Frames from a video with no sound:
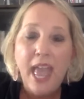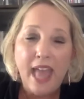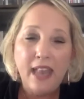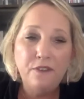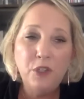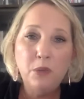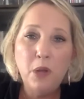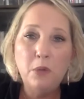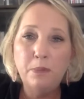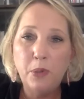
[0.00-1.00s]
And if you don't
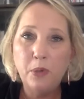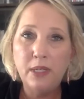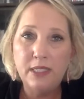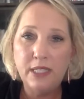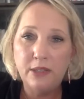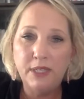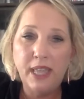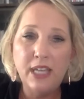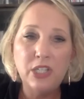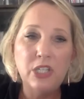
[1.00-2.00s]
pour into the
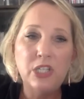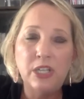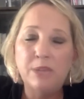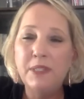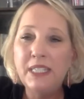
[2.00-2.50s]
relationships,